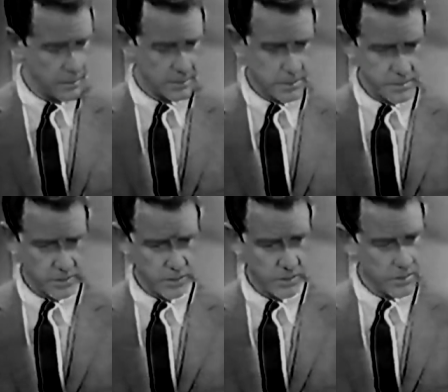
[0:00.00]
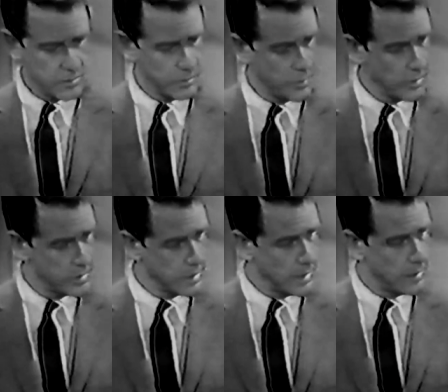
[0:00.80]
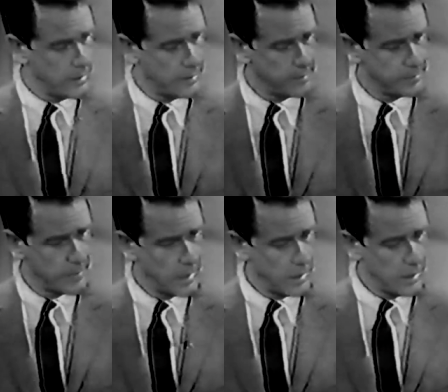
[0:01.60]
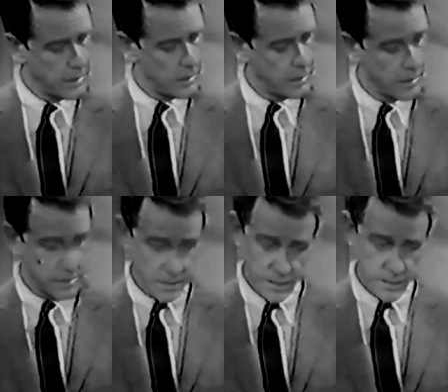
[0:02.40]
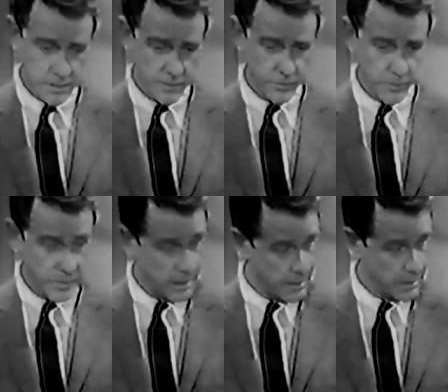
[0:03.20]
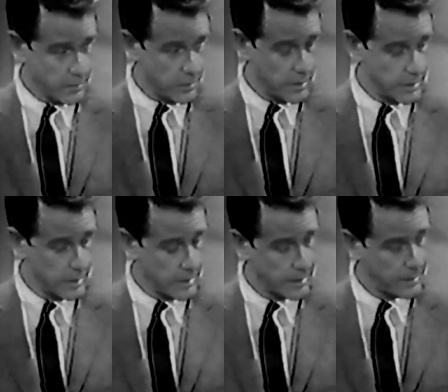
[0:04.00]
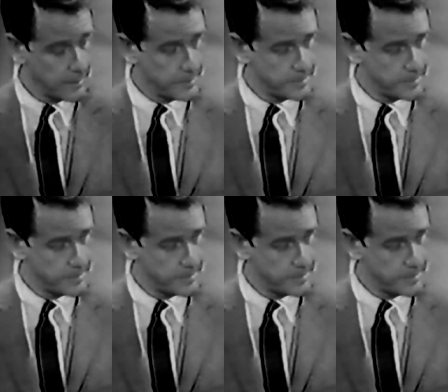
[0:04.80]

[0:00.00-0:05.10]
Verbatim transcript: No, that's what the coroner's report said. That's not easy for a man like Roy to take.